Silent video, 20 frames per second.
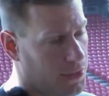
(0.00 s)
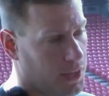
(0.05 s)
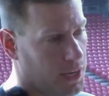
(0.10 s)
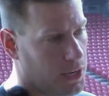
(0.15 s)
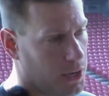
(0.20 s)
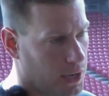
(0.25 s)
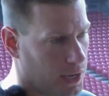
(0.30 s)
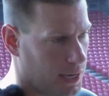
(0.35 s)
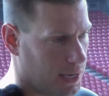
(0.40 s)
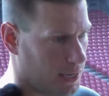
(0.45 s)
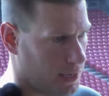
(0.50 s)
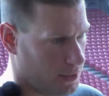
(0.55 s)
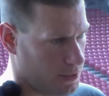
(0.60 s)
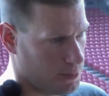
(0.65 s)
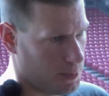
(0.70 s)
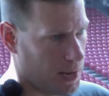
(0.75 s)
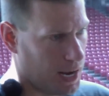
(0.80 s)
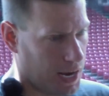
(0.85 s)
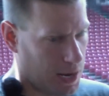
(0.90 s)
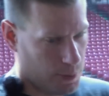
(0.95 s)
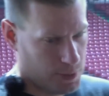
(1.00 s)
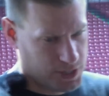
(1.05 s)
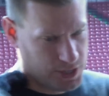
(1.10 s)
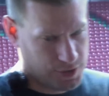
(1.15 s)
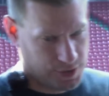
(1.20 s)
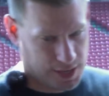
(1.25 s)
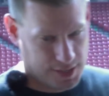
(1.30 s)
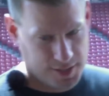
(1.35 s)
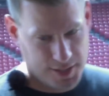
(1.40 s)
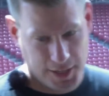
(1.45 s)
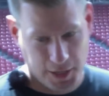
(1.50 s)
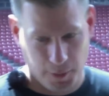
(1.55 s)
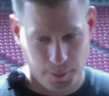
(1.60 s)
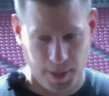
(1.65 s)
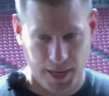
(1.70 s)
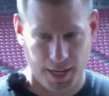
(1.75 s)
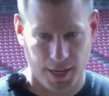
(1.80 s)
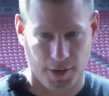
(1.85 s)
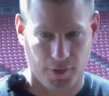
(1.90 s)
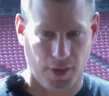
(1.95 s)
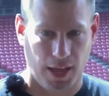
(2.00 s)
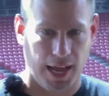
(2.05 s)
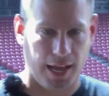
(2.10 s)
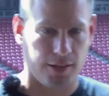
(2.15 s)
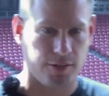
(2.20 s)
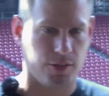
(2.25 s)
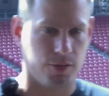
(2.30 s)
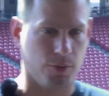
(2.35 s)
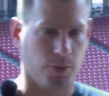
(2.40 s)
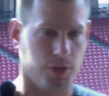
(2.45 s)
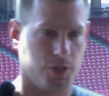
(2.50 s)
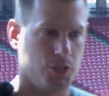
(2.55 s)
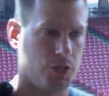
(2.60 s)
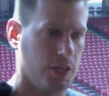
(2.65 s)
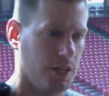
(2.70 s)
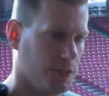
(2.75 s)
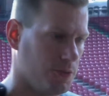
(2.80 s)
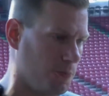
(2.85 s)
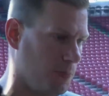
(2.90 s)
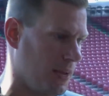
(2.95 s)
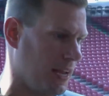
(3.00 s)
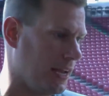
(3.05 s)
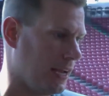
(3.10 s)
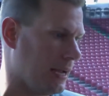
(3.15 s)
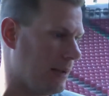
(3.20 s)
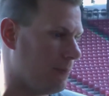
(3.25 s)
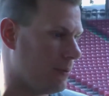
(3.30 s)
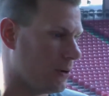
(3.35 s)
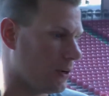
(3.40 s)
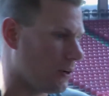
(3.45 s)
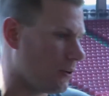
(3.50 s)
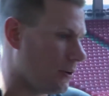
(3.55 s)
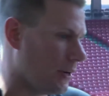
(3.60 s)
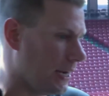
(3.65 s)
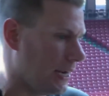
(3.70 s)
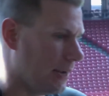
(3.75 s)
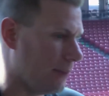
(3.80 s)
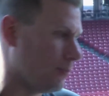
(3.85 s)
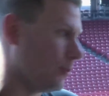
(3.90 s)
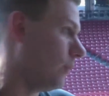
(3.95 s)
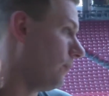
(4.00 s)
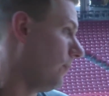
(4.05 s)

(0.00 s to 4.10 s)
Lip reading: I think you hit it spot on, which is that single pane of glass, which is being able to create